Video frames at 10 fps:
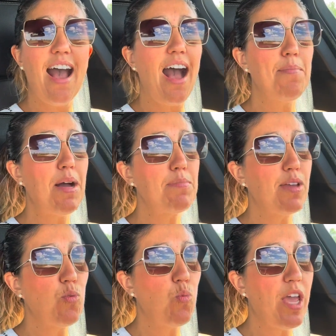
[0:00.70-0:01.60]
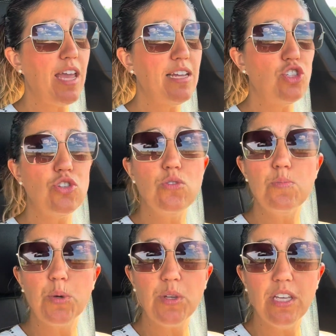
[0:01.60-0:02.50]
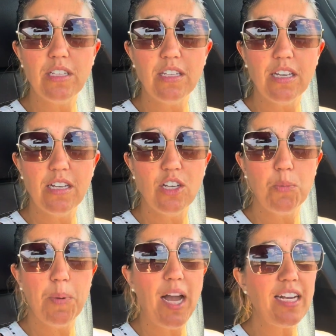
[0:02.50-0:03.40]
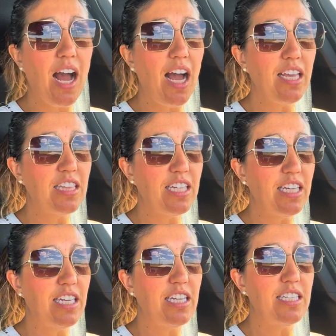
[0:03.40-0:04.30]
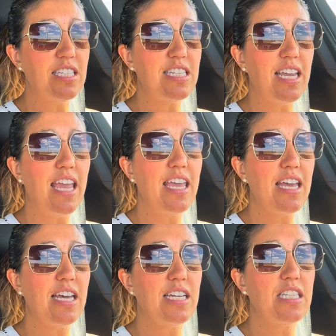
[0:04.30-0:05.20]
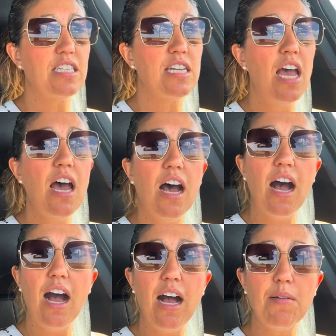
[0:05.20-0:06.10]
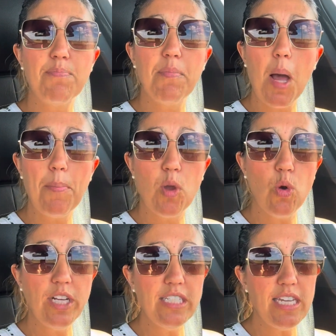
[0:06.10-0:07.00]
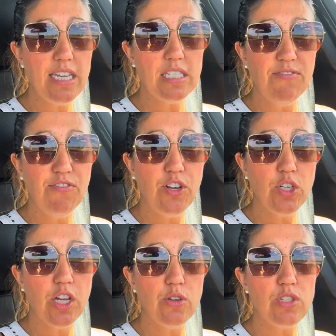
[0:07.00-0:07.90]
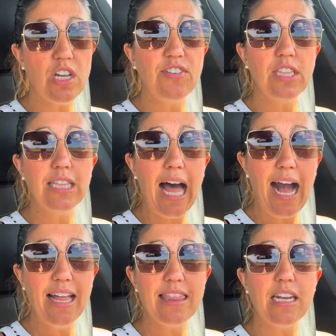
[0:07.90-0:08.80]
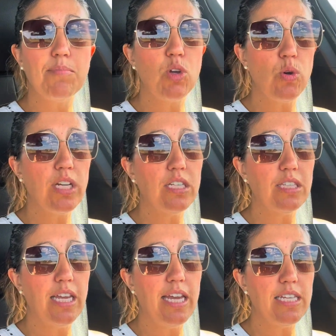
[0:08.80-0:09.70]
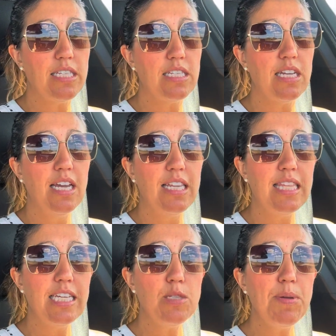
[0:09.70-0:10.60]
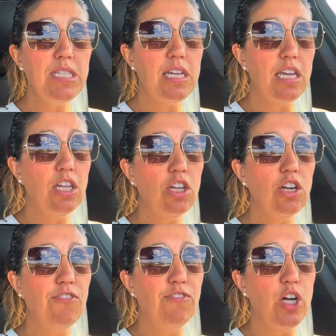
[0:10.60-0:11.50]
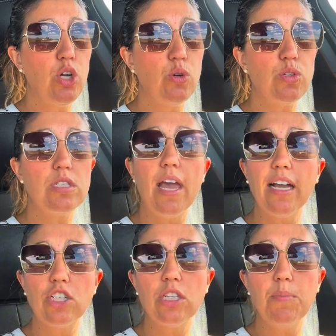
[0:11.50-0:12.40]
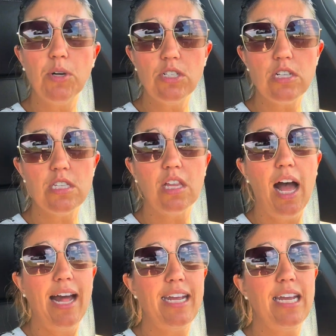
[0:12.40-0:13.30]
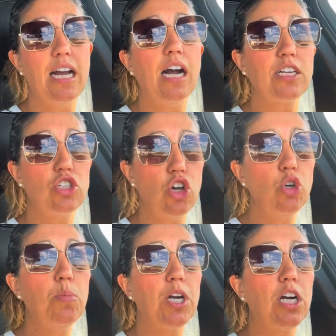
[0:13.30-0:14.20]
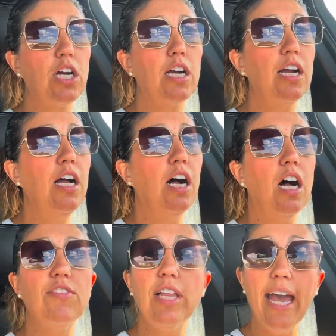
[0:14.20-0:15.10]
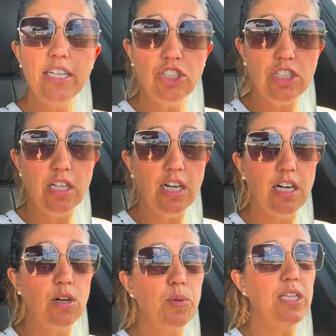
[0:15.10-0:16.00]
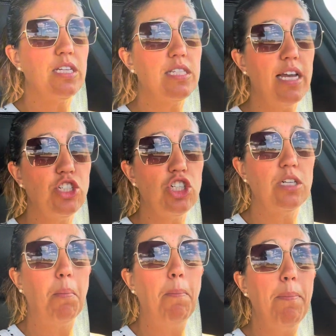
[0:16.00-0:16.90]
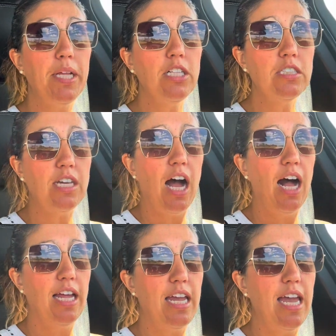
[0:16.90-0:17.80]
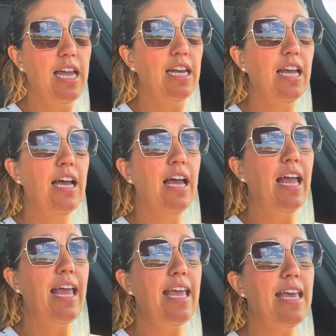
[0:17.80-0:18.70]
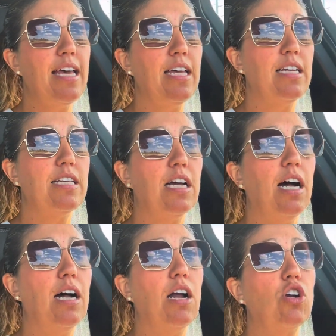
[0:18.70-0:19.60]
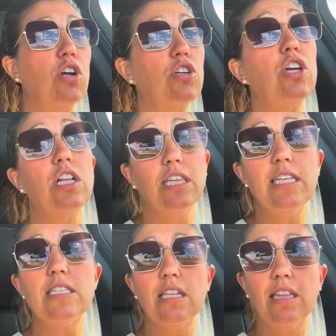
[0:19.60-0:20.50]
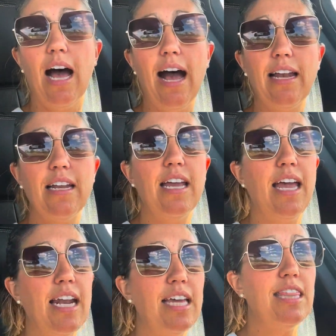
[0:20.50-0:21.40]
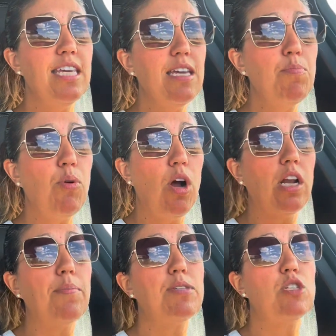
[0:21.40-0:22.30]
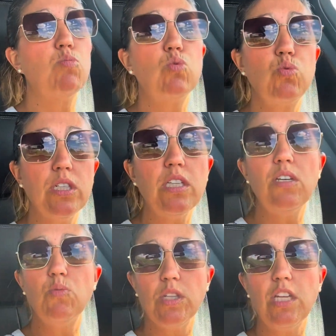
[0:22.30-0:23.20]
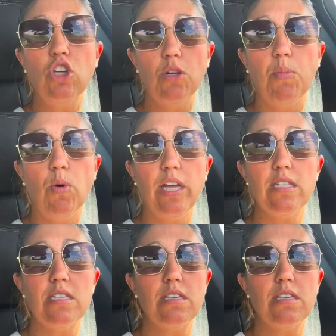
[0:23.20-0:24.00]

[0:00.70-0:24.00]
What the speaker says: I'm on my way to Bokeelia or Pine Island, and I'm going to take some photos of a lot that I'm going to list. These particular folks actually purchased the lot in October of last year with the intention to build on it, and are gonna list the lot. And I think it brought up some really, really good points.